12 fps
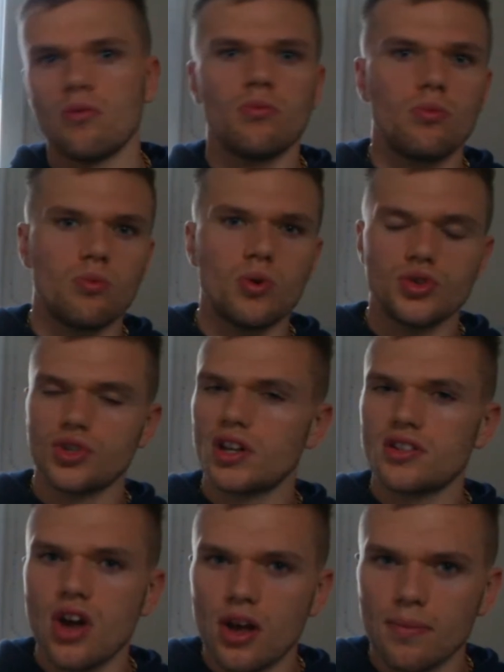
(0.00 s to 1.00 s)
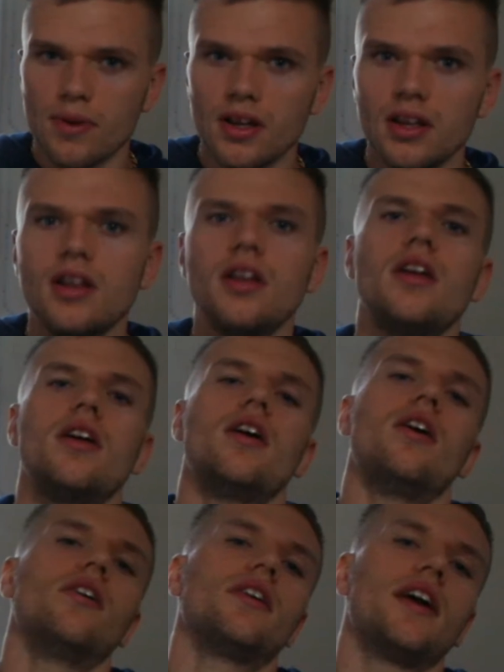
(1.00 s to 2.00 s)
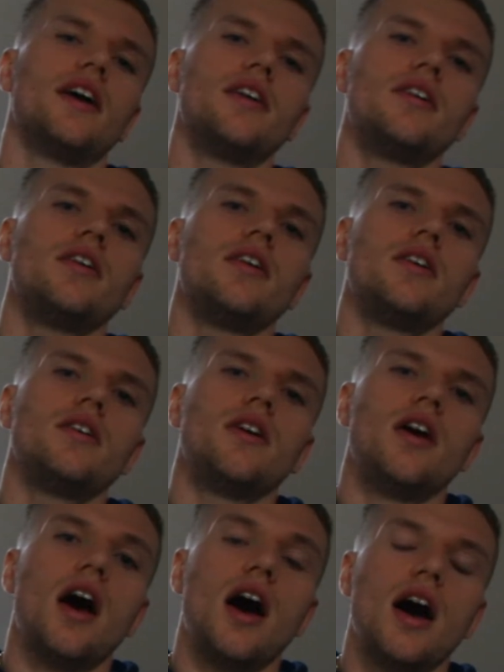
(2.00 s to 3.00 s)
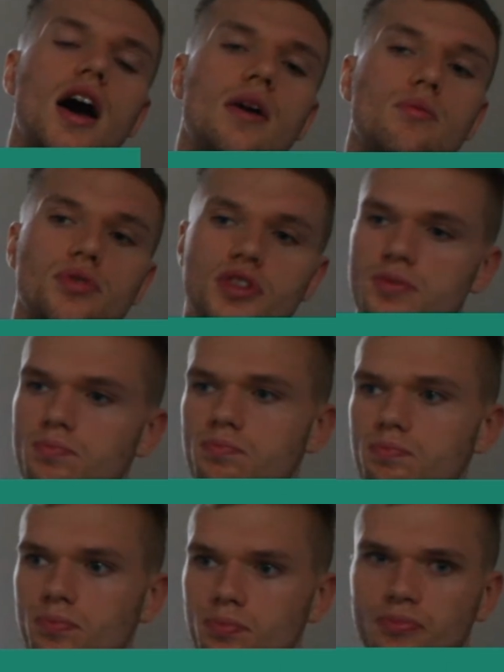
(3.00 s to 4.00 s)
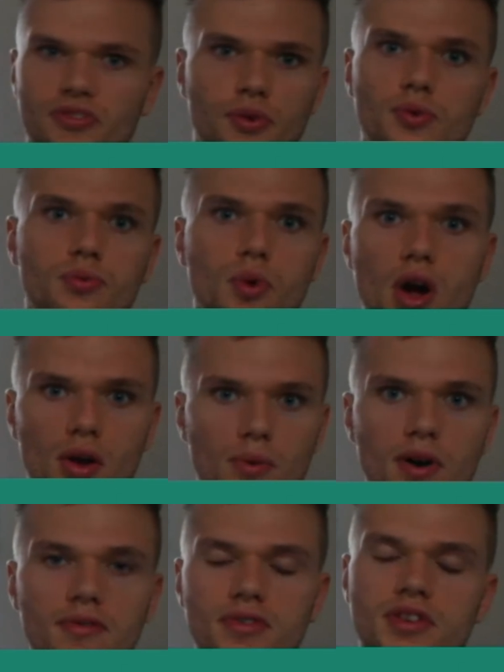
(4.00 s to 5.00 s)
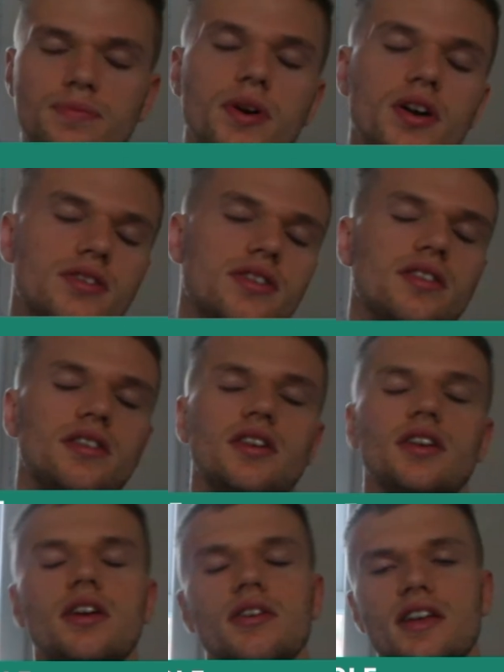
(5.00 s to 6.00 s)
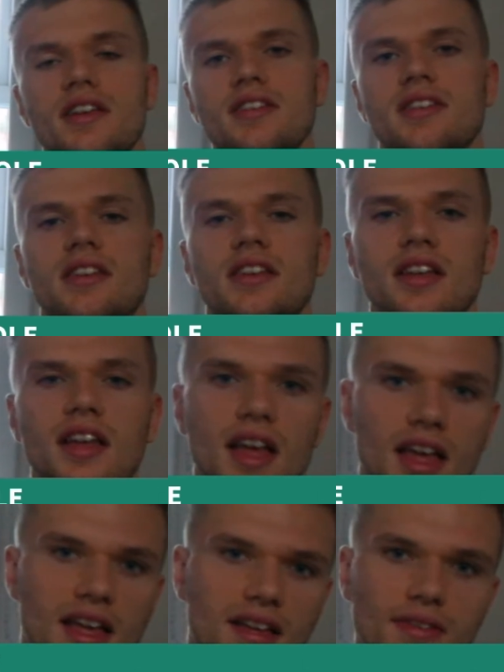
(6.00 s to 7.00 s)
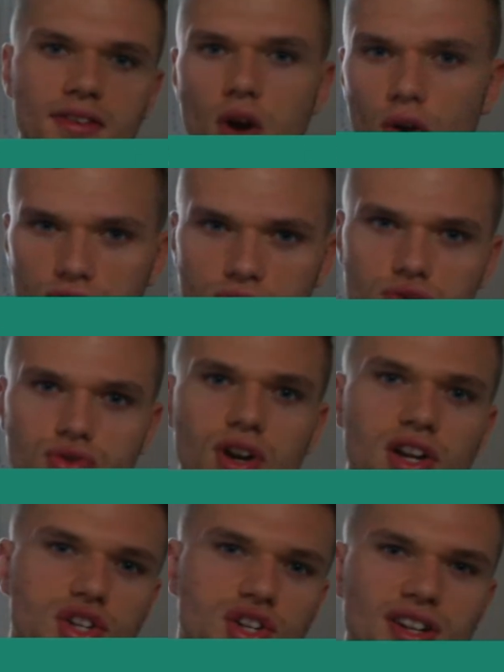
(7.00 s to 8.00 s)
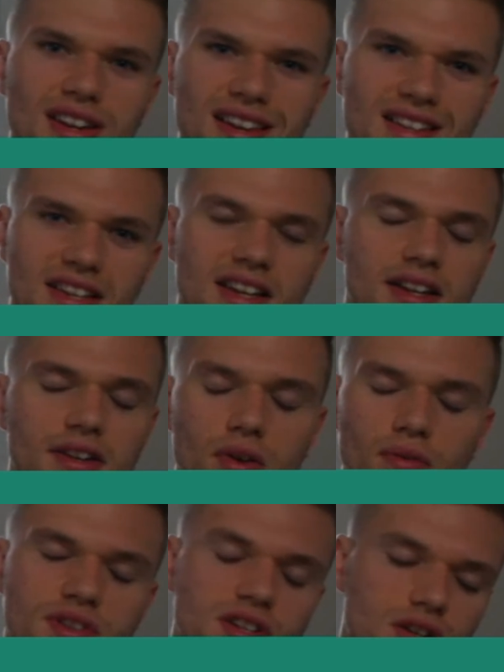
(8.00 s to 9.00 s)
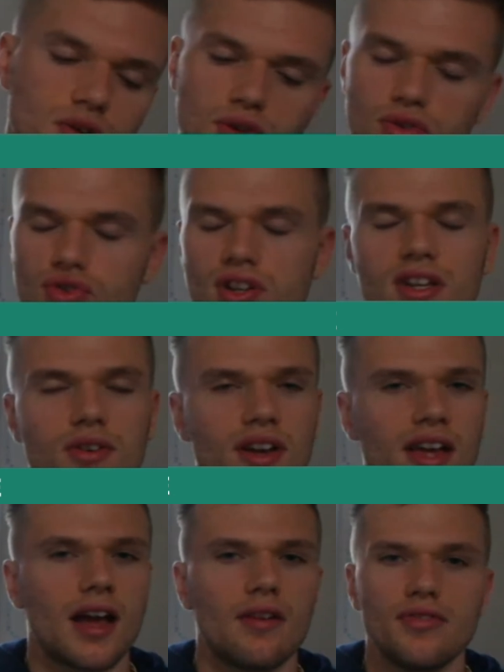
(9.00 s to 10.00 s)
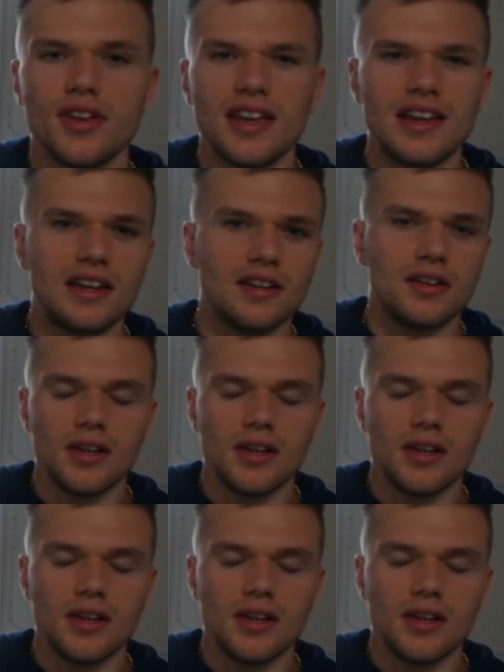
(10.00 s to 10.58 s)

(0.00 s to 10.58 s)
what should I type? Okay, would this food work well for this person? You know, it's concentration is needed. Obviously, you can drink your caffeine,